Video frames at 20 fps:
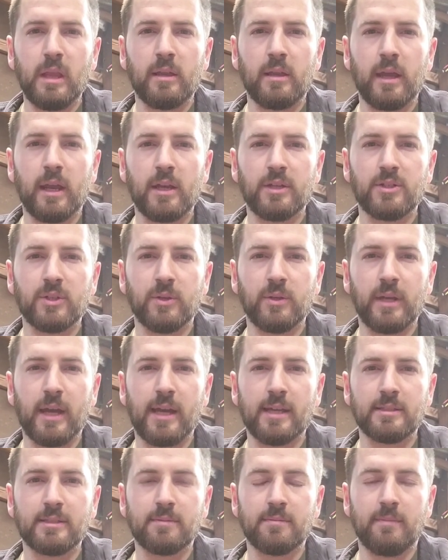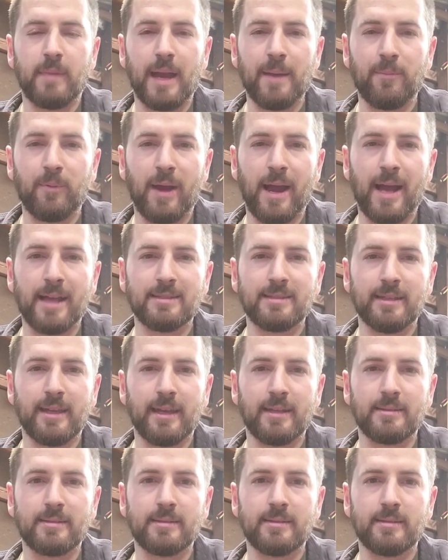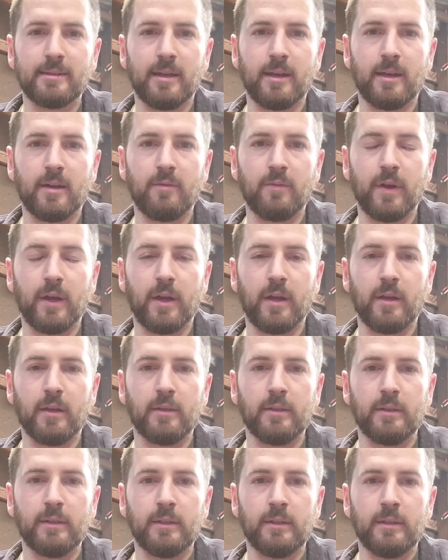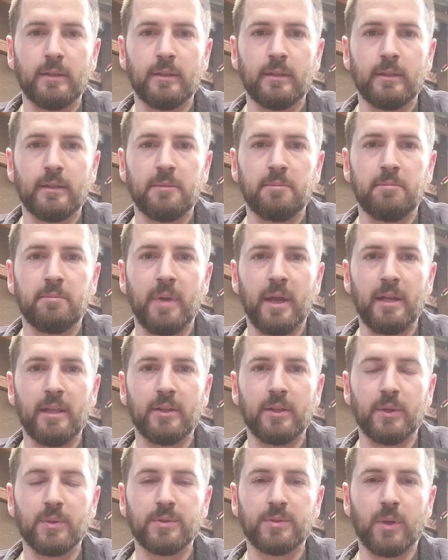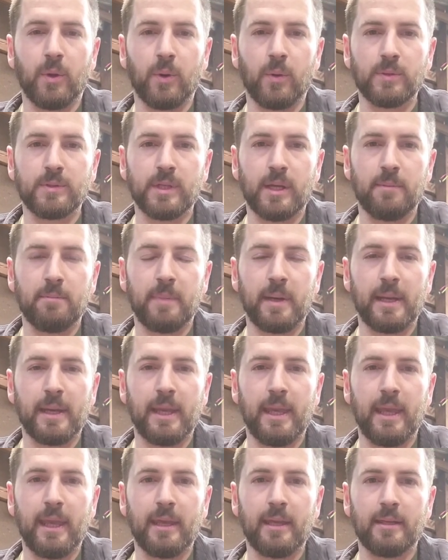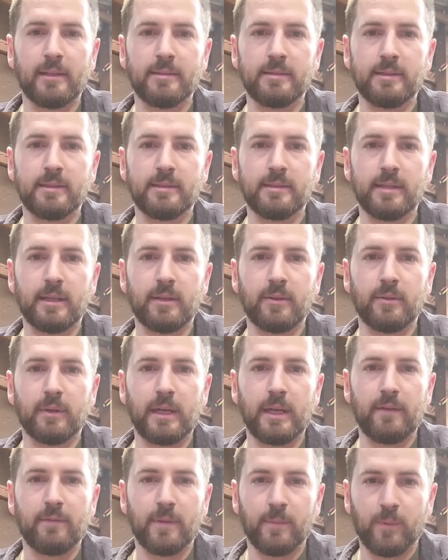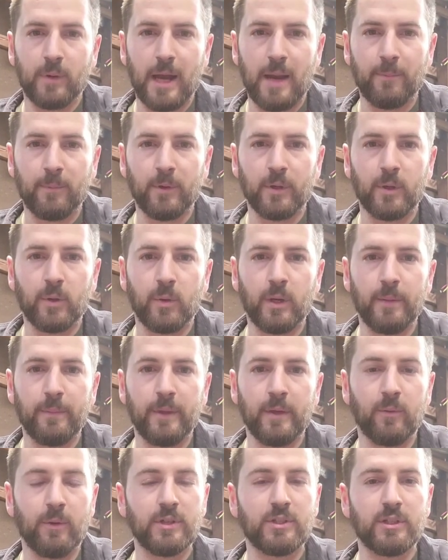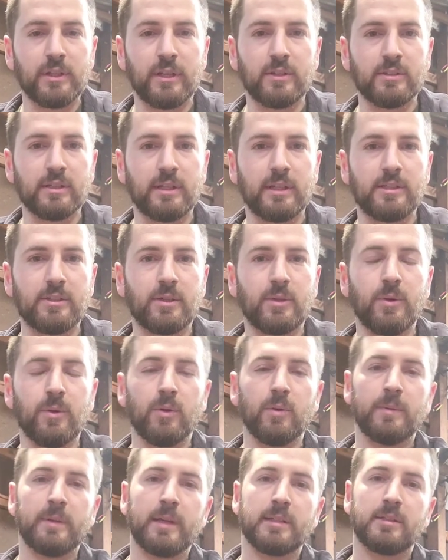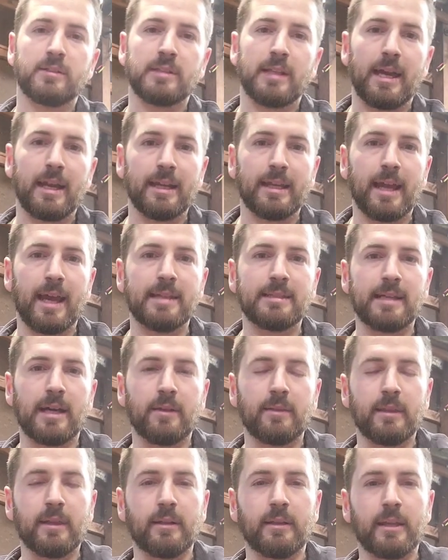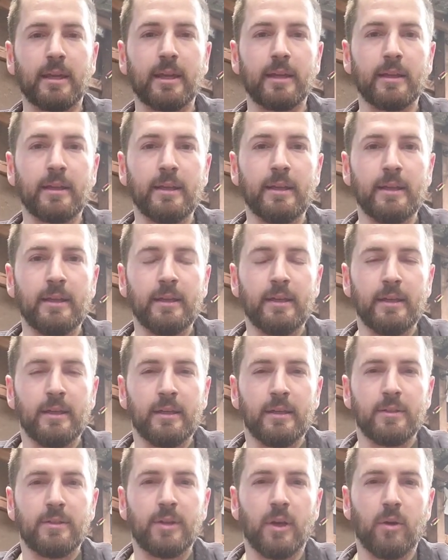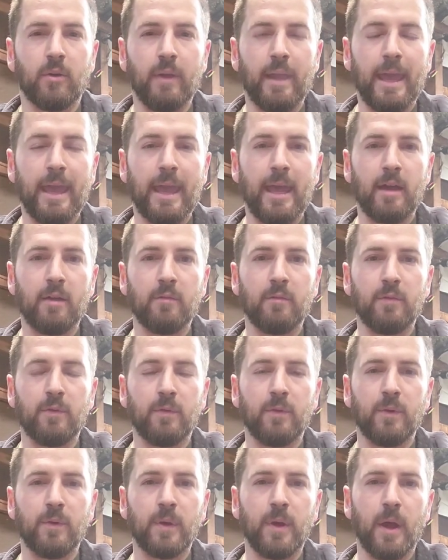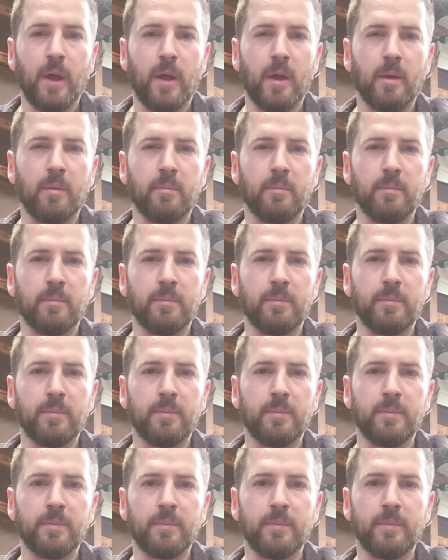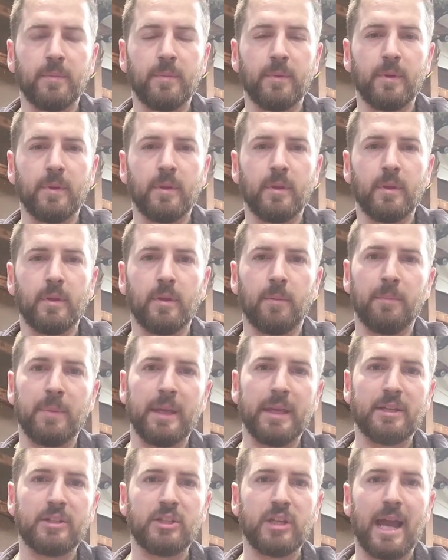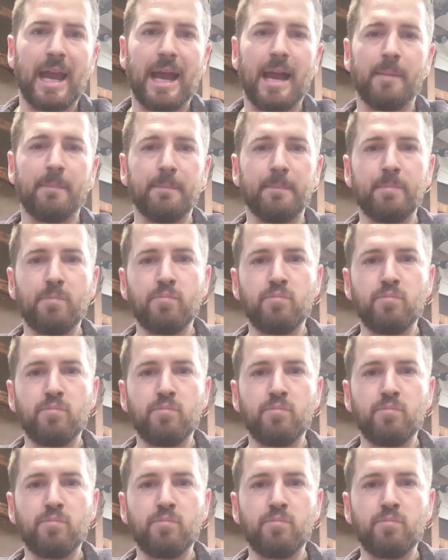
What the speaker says: of show you guys my process of bending those doors up by hand, since I don't have the proper equipment. Which it's cool because there's a lot of guys out there that don't have the big shop